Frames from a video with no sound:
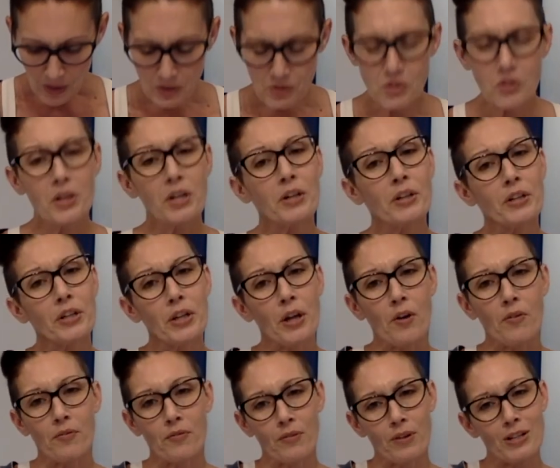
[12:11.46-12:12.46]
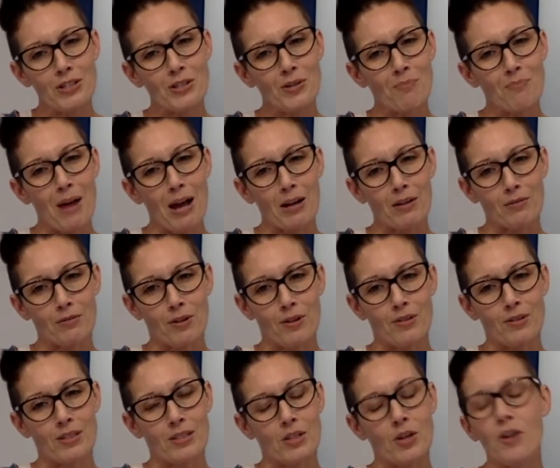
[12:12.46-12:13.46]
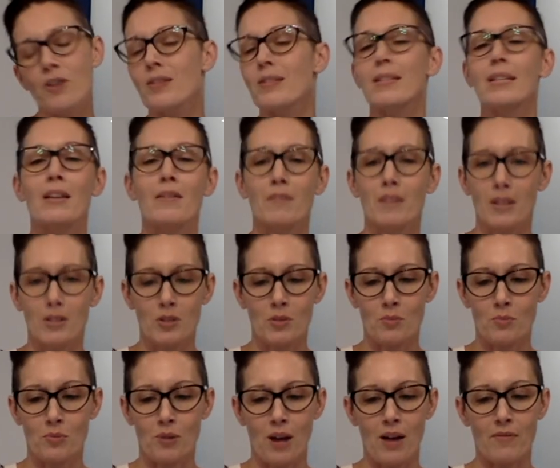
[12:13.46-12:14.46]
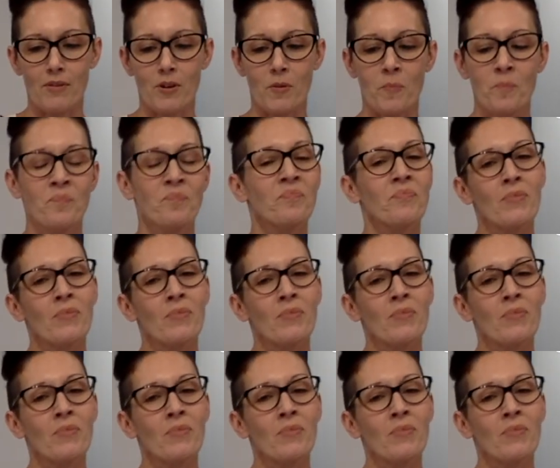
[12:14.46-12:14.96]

So here you go, French macarons, courtesy of Kitchen Bravo.